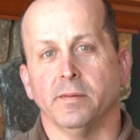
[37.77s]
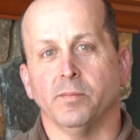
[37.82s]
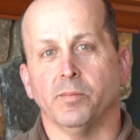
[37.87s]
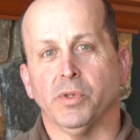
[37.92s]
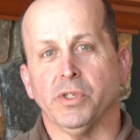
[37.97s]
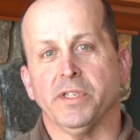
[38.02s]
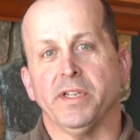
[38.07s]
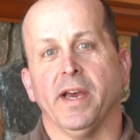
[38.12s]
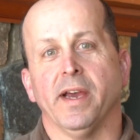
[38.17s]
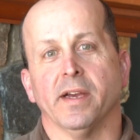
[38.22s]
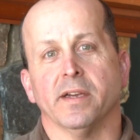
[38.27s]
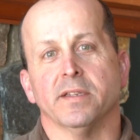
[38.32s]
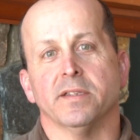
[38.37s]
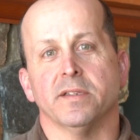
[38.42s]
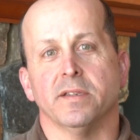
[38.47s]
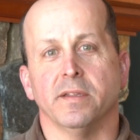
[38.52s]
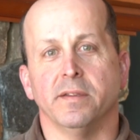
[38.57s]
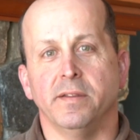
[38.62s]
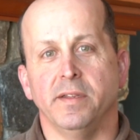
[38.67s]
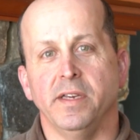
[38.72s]

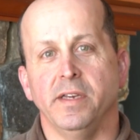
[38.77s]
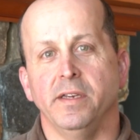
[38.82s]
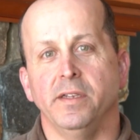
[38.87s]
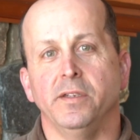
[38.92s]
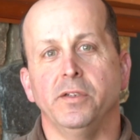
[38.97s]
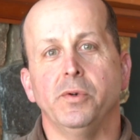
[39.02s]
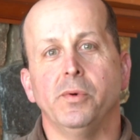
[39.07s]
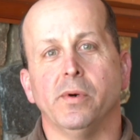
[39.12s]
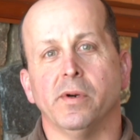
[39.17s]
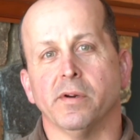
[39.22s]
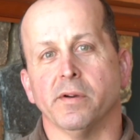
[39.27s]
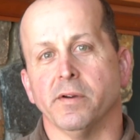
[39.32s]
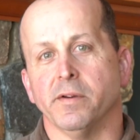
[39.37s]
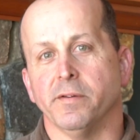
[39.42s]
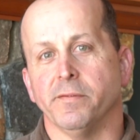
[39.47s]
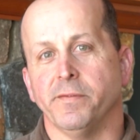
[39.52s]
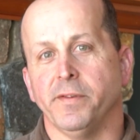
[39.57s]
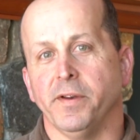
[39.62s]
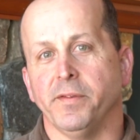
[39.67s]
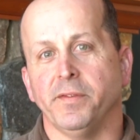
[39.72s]
protects the
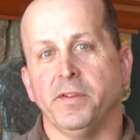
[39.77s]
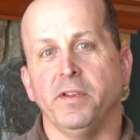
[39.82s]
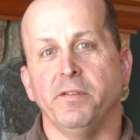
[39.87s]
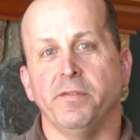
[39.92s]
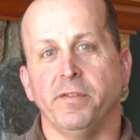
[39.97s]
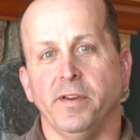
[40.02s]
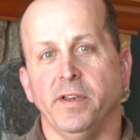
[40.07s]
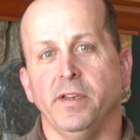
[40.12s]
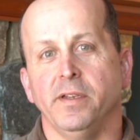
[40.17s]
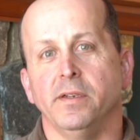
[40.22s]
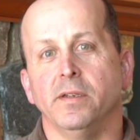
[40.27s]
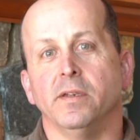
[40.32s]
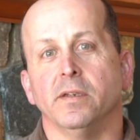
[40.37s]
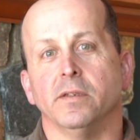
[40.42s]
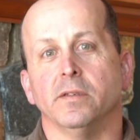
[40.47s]
250 feet